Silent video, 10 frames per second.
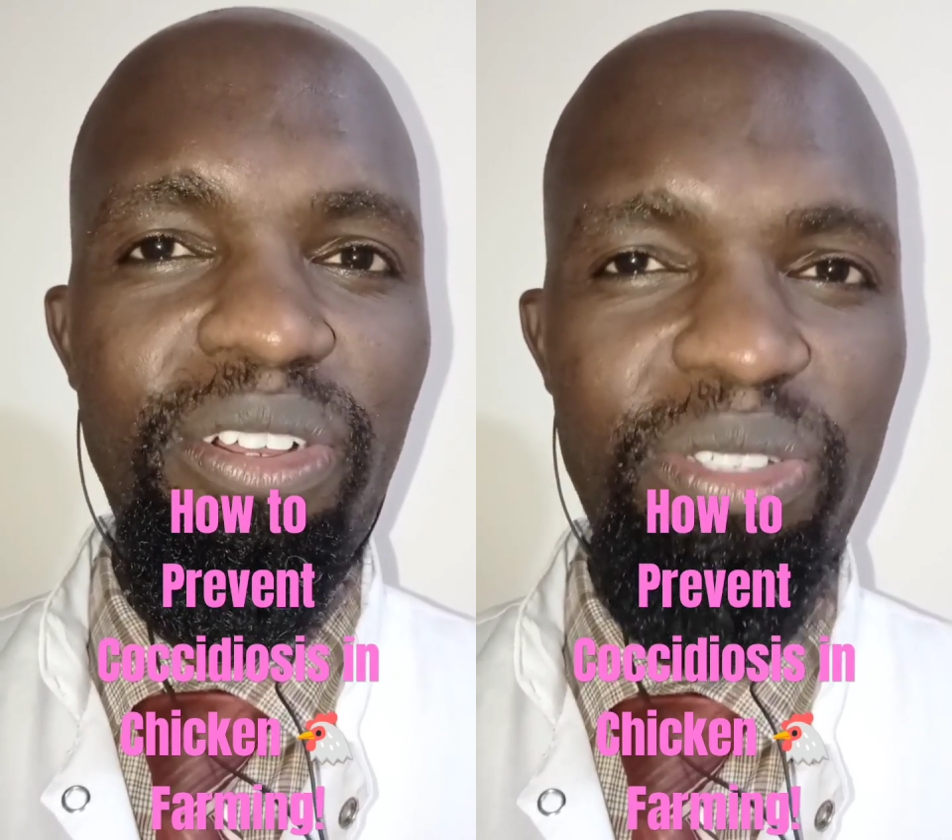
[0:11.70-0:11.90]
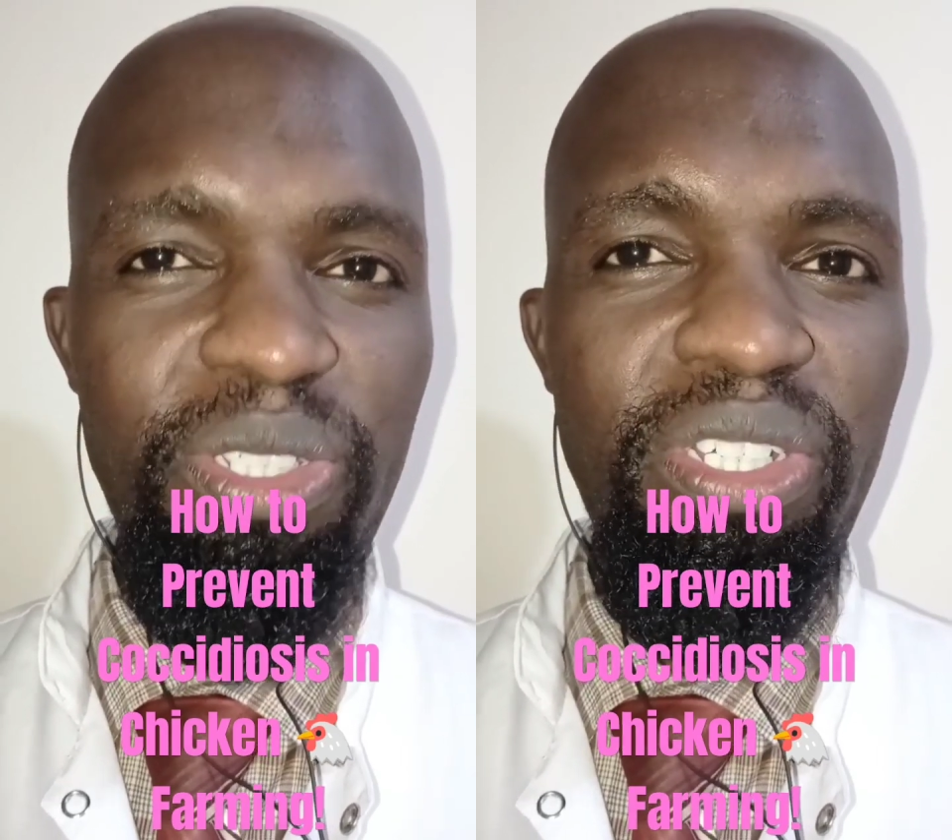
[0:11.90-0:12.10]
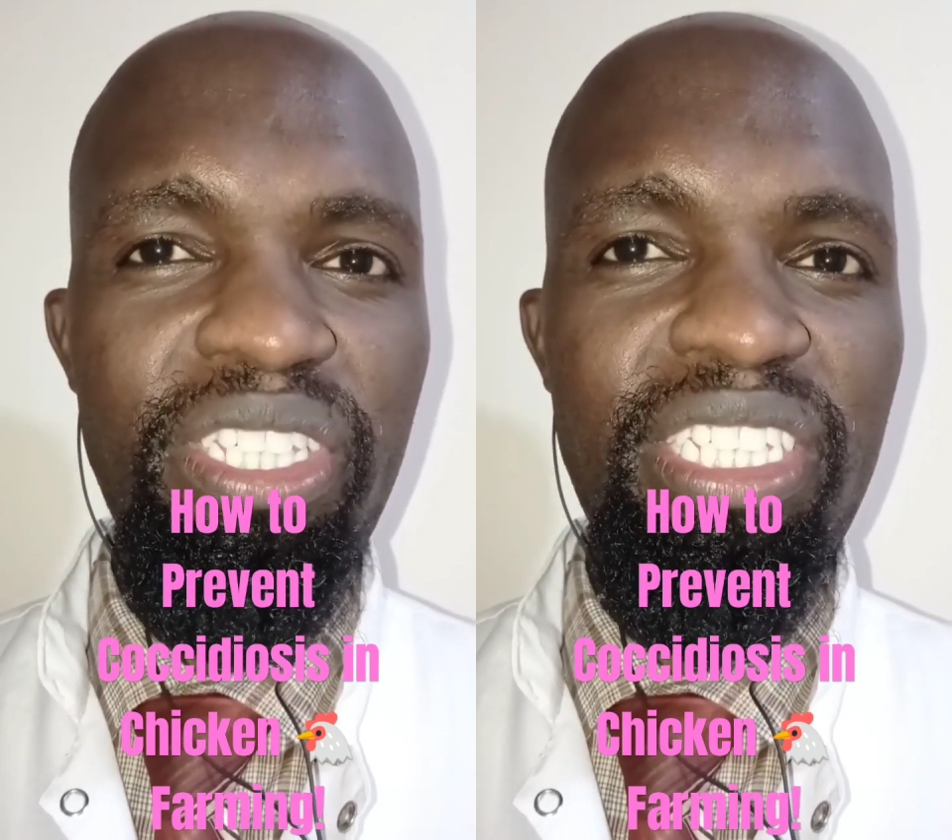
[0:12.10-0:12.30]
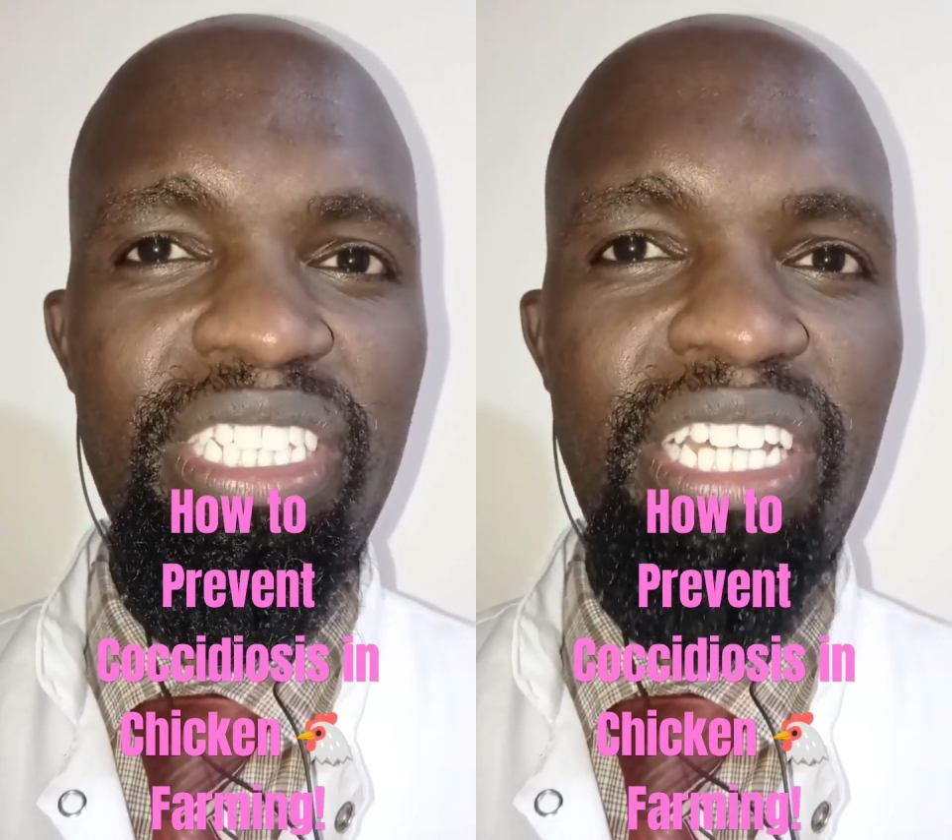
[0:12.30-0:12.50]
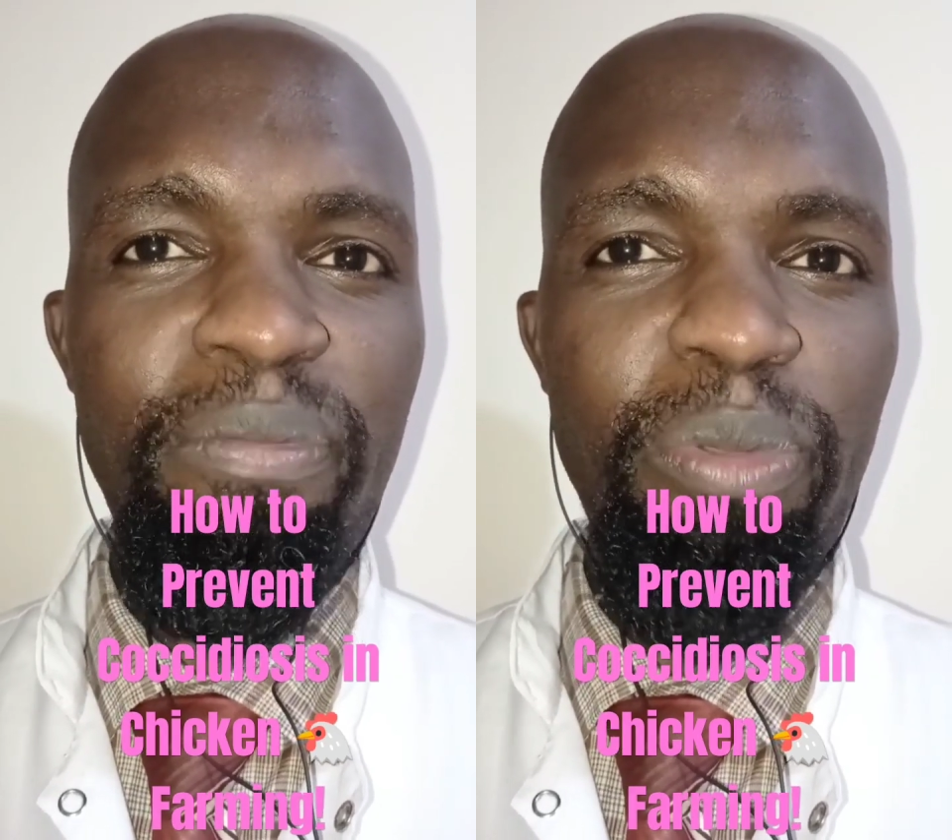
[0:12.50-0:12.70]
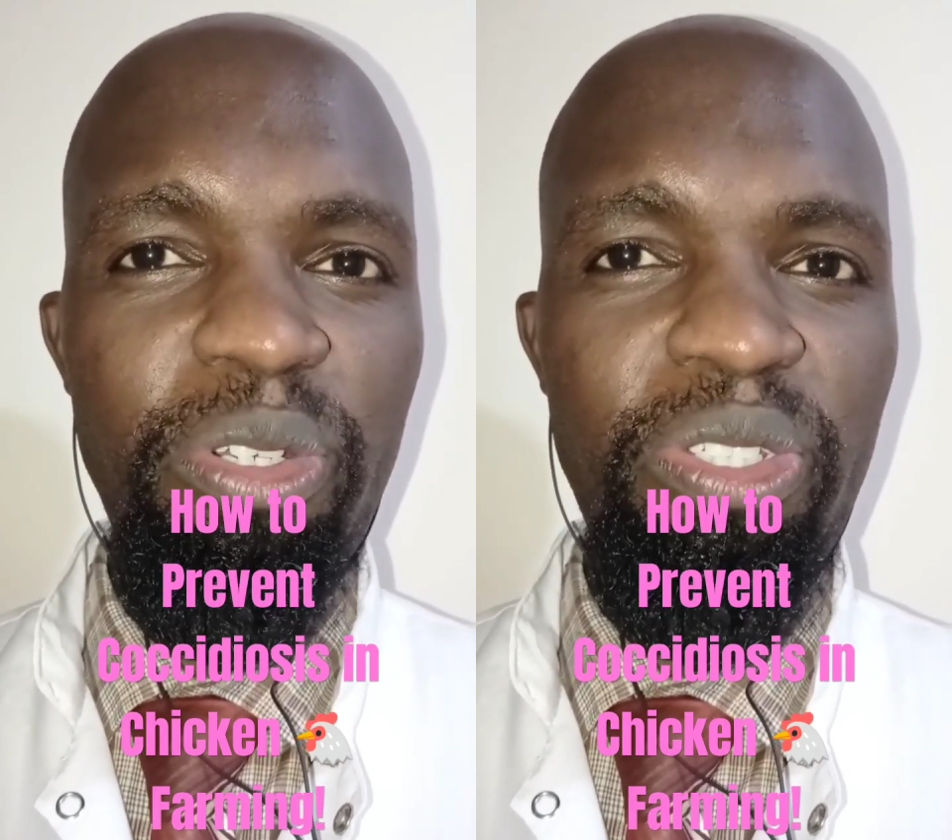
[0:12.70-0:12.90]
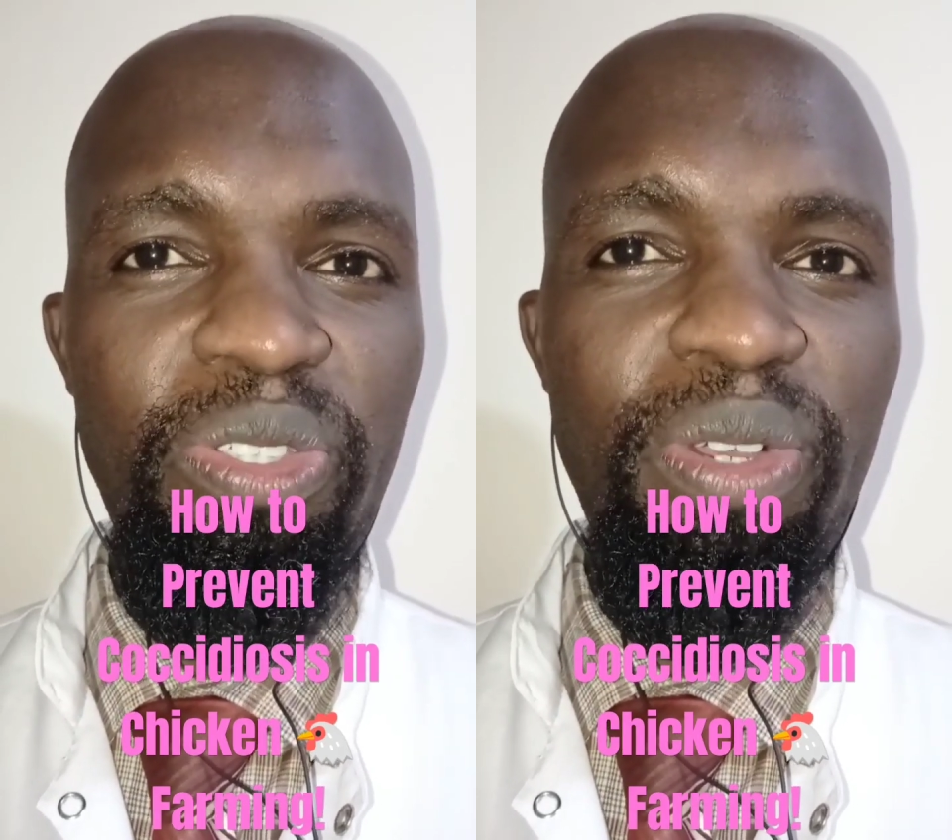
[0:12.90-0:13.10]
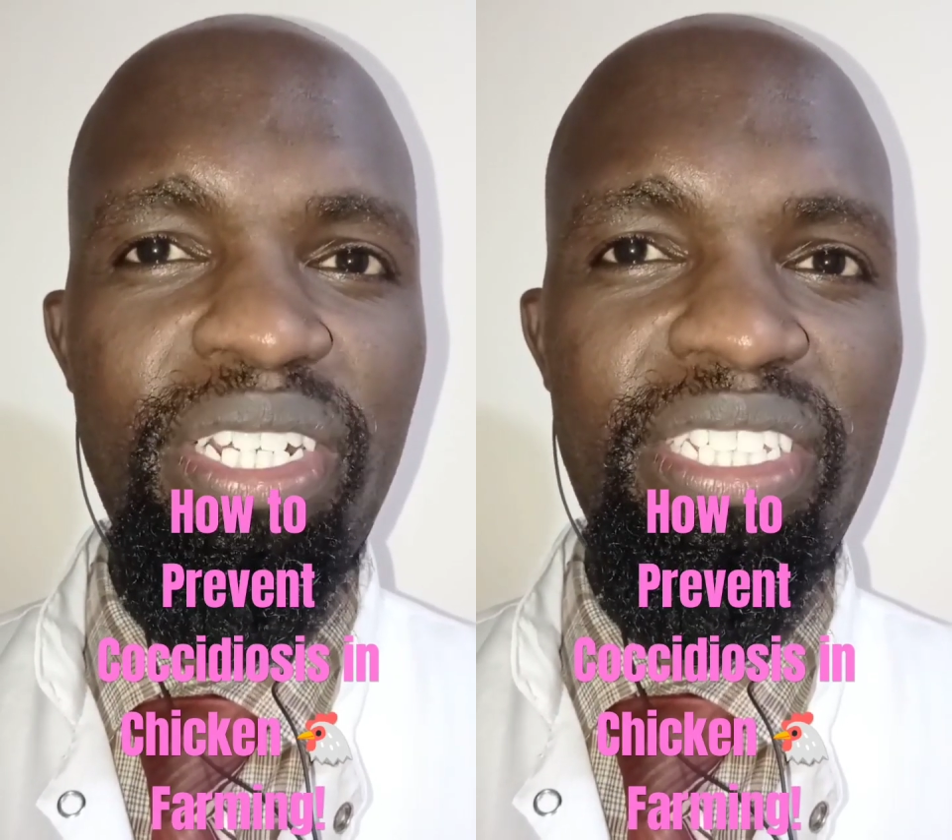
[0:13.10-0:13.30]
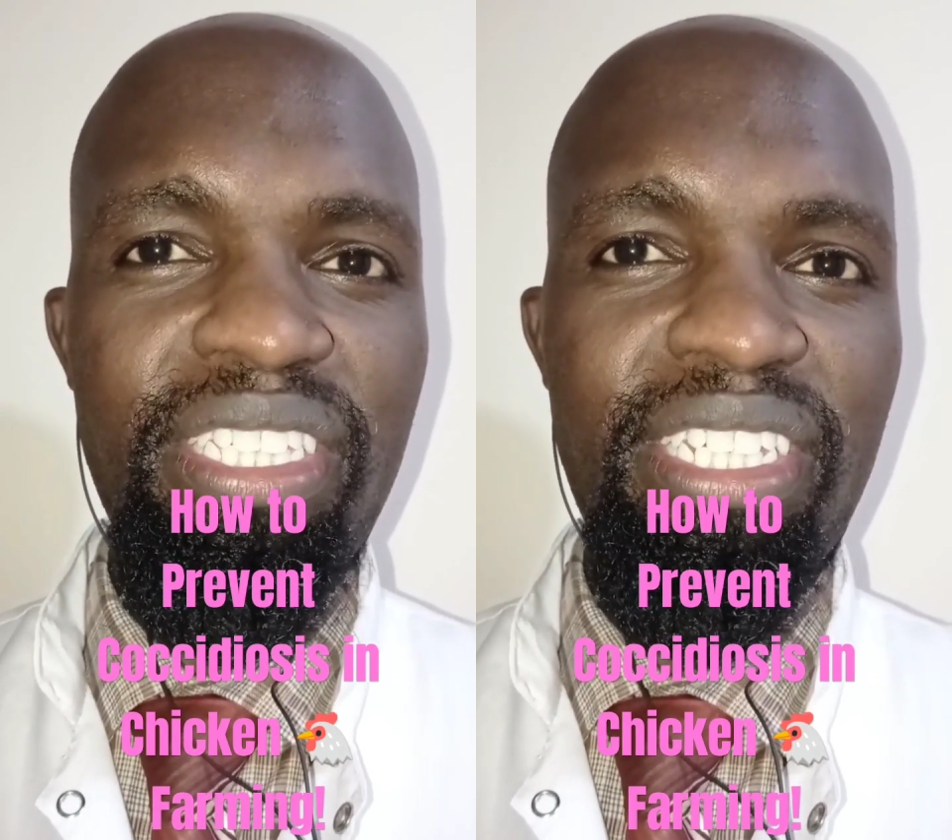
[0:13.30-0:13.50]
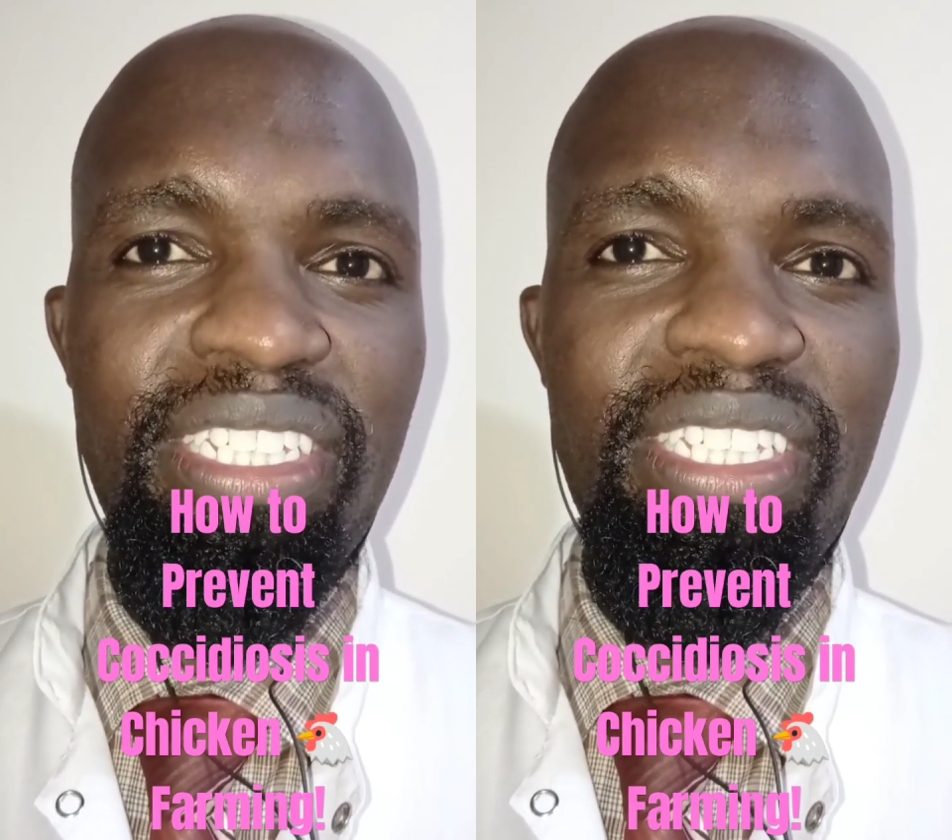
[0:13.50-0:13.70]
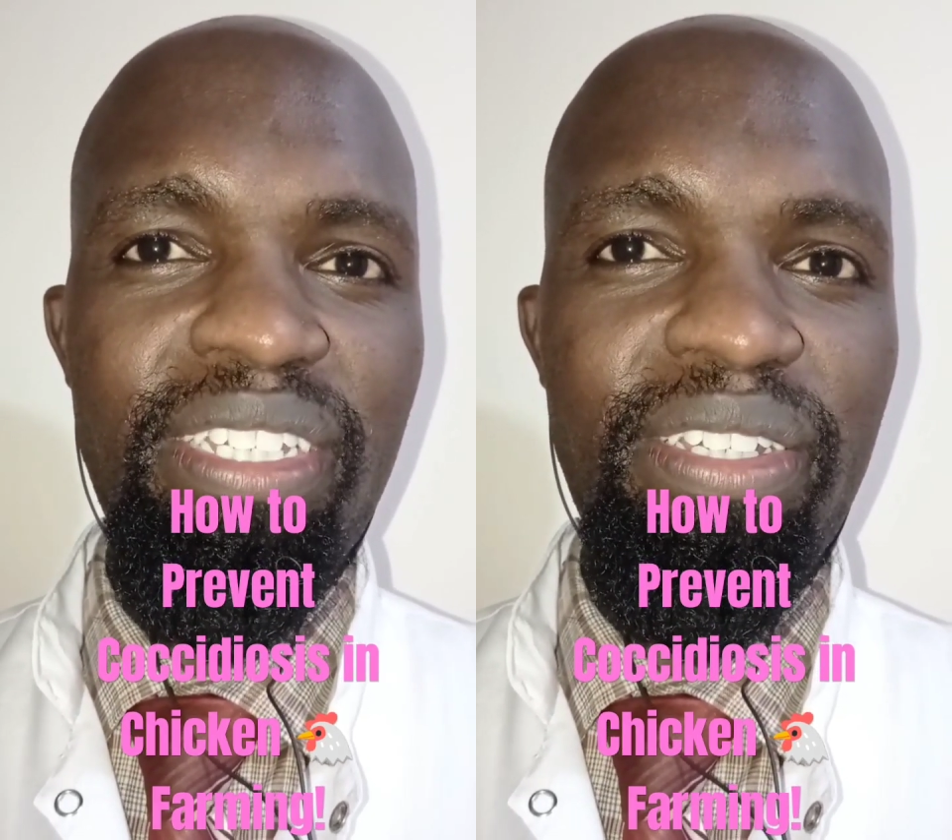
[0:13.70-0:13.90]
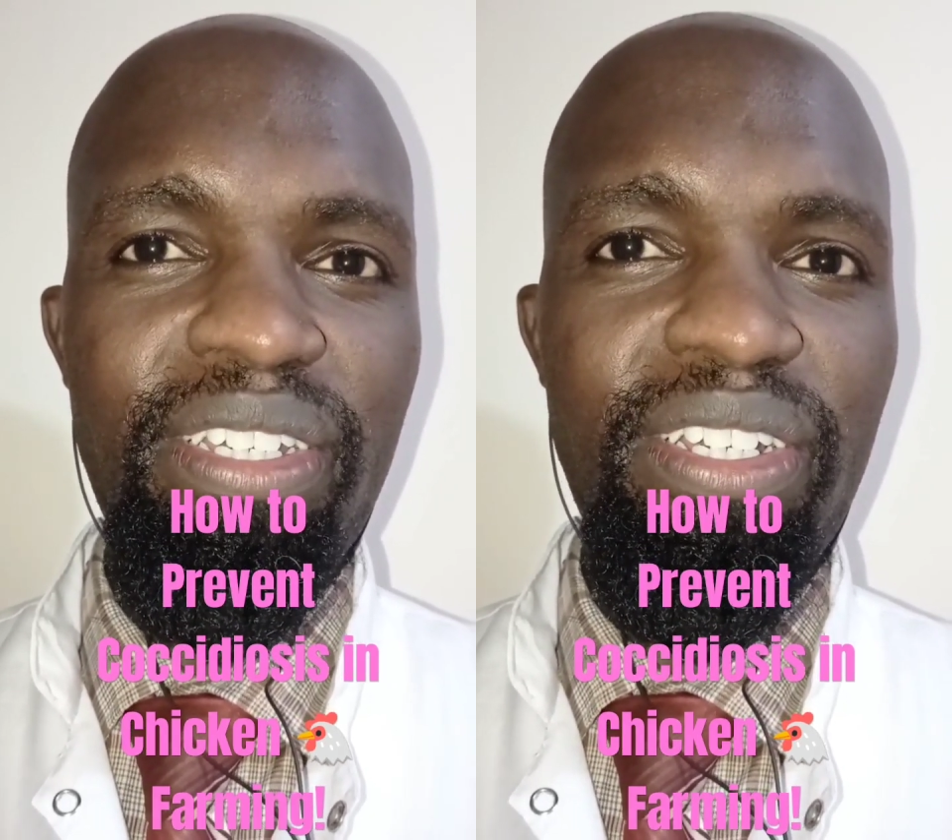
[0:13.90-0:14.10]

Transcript: Coccidiosis is a protozoa disease